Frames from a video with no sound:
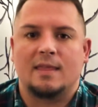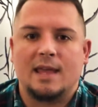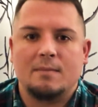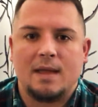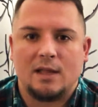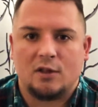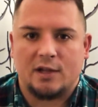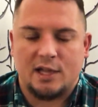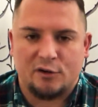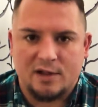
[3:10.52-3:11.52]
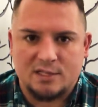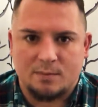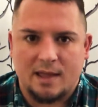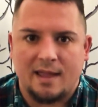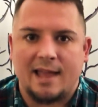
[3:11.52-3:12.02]
they may look at your
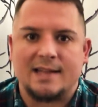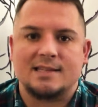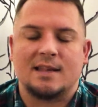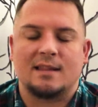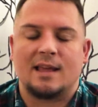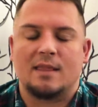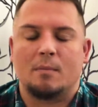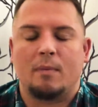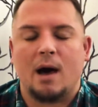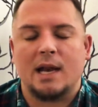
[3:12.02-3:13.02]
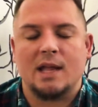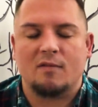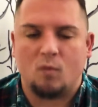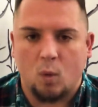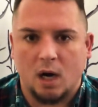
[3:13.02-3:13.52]
resume and see that the body
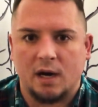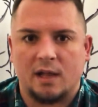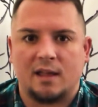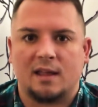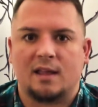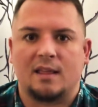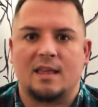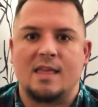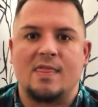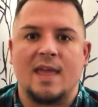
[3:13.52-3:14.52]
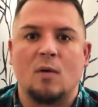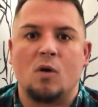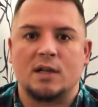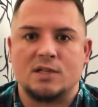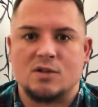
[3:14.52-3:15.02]
of work they
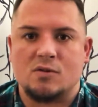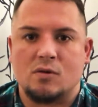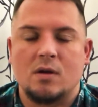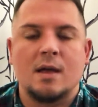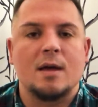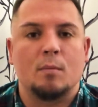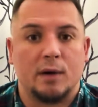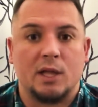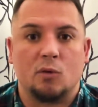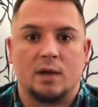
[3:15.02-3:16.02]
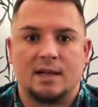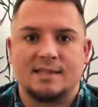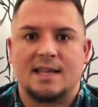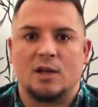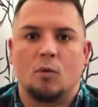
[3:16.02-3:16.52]
want to bring you in and
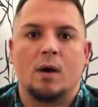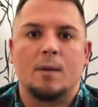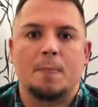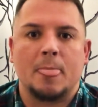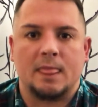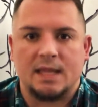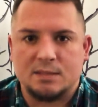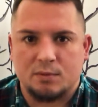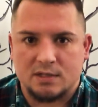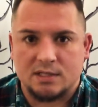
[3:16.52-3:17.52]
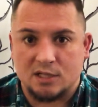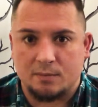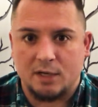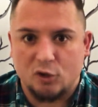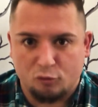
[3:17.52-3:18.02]
say, you know what, this person's going
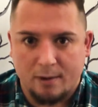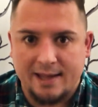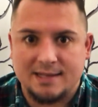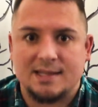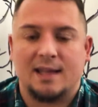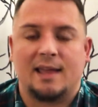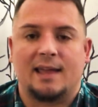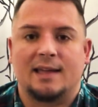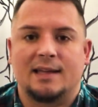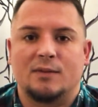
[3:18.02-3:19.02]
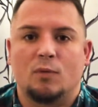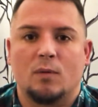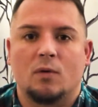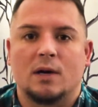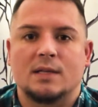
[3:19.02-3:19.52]
to be great and we
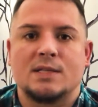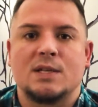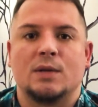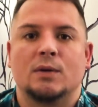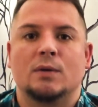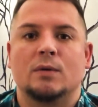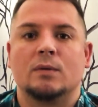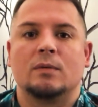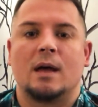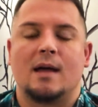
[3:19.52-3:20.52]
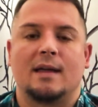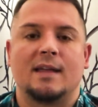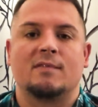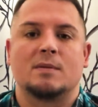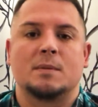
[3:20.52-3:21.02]
want to uh,
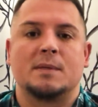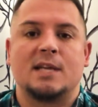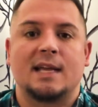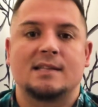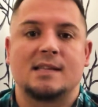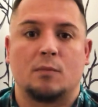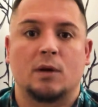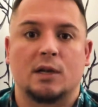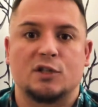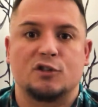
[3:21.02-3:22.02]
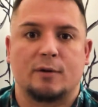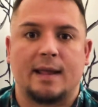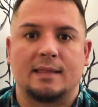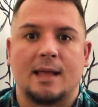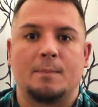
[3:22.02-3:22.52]
give them a chance and we're going to
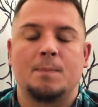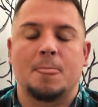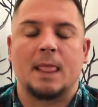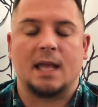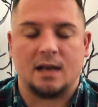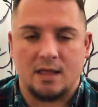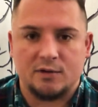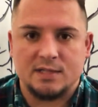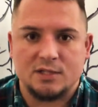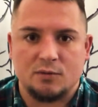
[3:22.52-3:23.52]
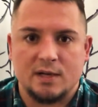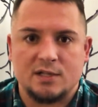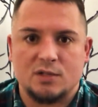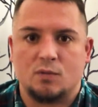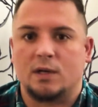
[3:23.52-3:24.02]
train them. In other
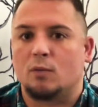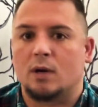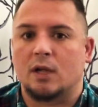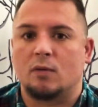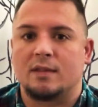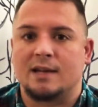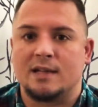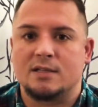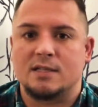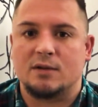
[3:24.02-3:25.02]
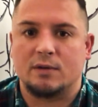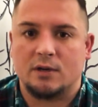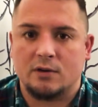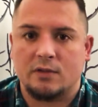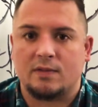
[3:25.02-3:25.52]
situations, when you're working with an agency
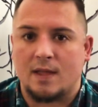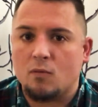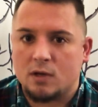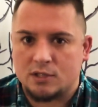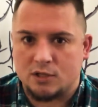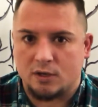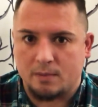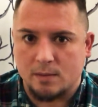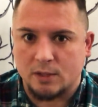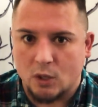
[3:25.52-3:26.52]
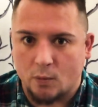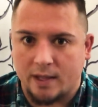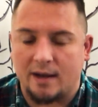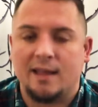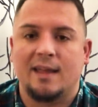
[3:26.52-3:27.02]
recruiter, they want you to be able to go
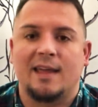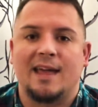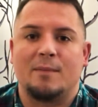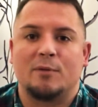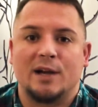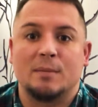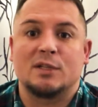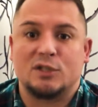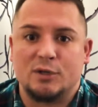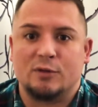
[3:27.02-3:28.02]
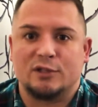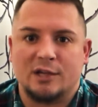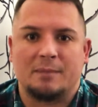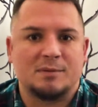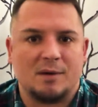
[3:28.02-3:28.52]
in and pretty much do the
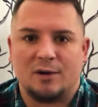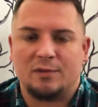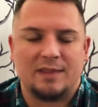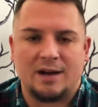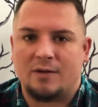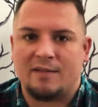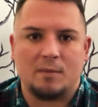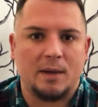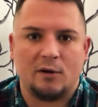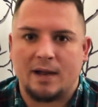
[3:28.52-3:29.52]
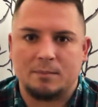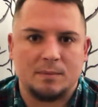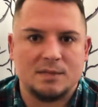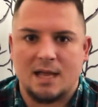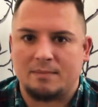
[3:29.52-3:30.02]
job tomorrow. They don't have a big ramp
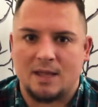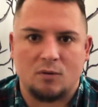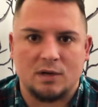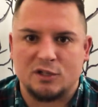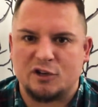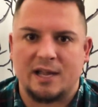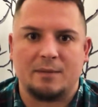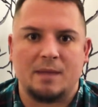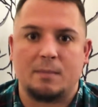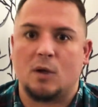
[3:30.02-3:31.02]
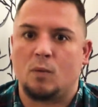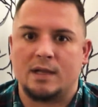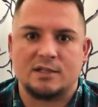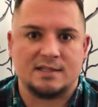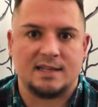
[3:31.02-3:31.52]
up time. They don't want to train maybe a
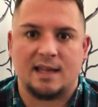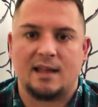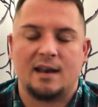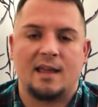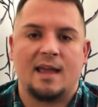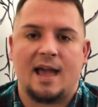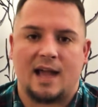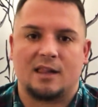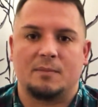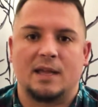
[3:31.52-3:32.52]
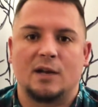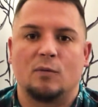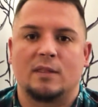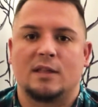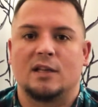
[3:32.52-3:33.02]
week just to get acclimated
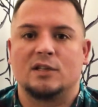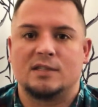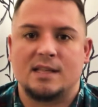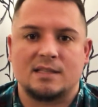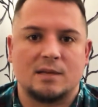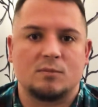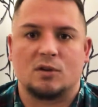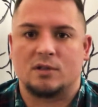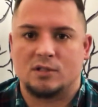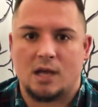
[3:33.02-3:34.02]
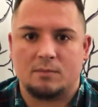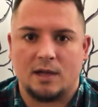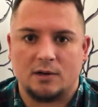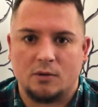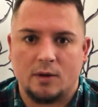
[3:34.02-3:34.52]
with the systems or the job
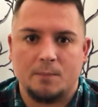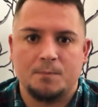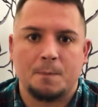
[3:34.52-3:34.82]
that you're doing,